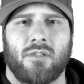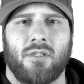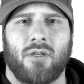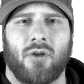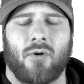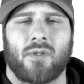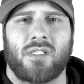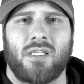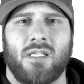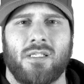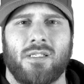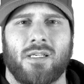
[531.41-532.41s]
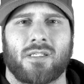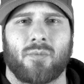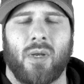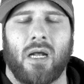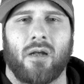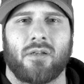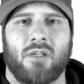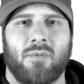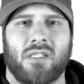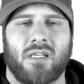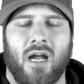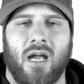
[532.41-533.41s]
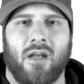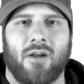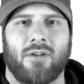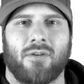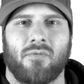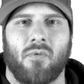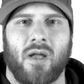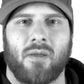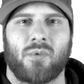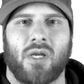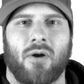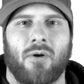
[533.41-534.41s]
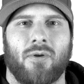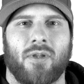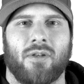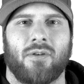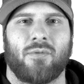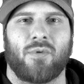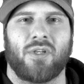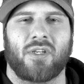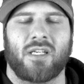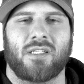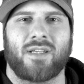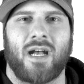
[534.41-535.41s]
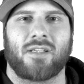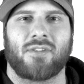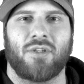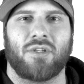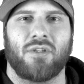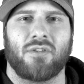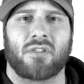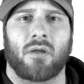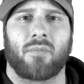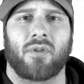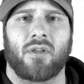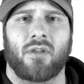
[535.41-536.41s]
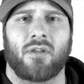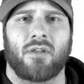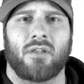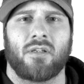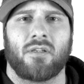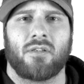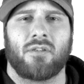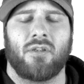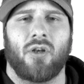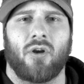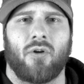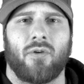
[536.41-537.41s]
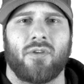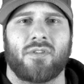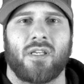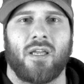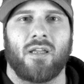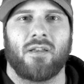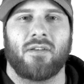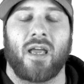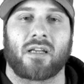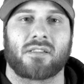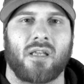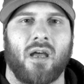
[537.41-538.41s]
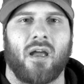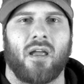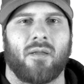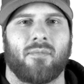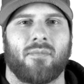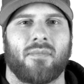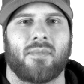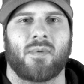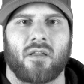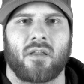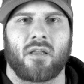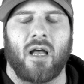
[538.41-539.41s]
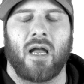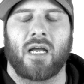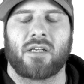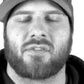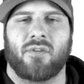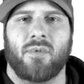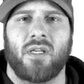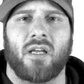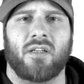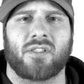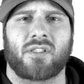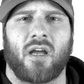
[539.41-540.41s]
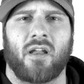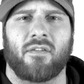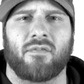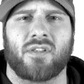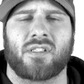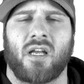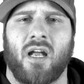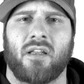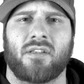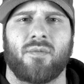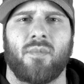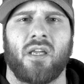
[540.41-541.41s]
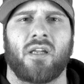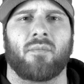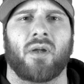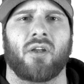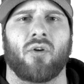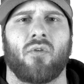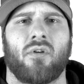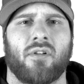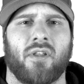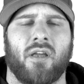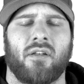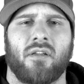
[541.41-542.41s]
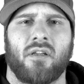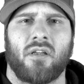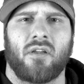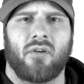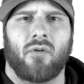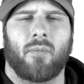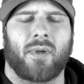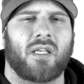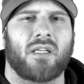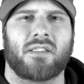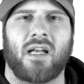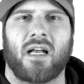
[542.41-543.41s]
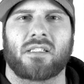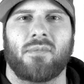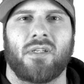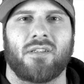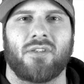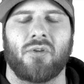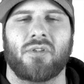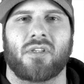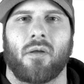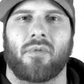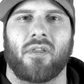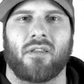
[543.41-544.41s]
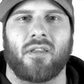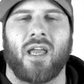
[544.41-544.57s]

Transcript: You know, it's easy as a parent to be tired and wiped out, and when your kids ask you to do something, you know, you say, next time. I guess for me, I just kind of decided to make it my goal that when my kids ask me to do something,